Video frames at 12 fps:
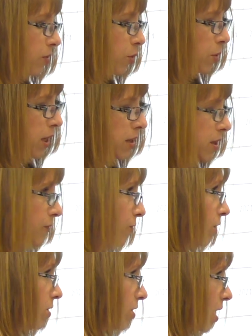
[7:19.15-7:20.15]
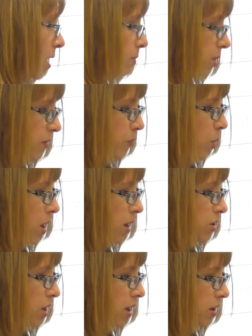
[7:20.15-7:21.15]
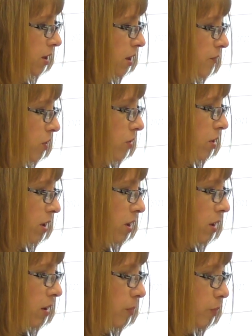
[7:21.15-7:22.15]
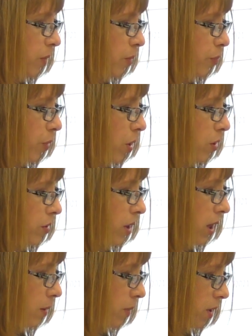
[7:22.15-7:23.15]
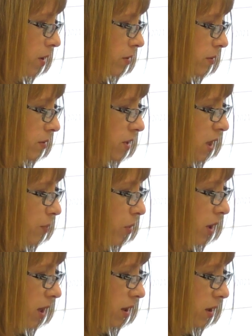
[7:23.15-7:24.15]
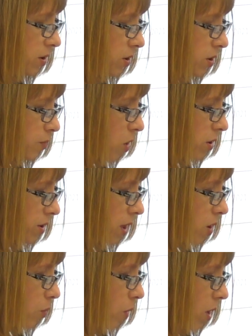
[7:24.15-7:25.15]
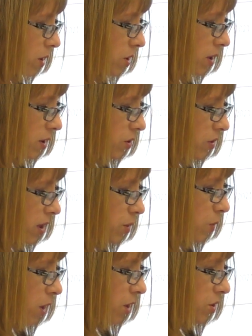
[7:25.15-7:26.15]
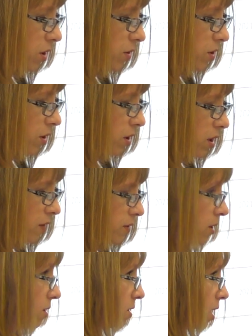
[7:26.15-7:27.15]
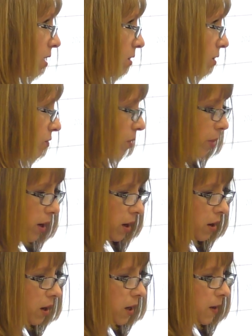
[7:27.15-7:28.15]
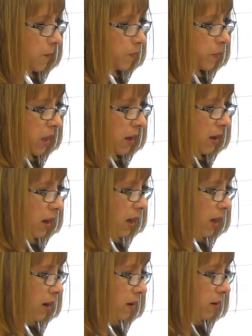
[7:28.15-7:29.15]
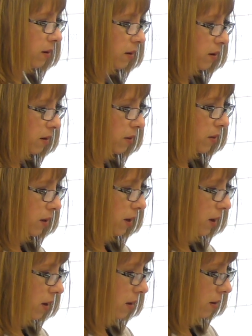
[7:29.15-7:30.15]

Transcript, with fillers: three different types of projects. And if you look at the, the program, they're separated into smart scale projects, transportation alternatives, and state of good repair. And the,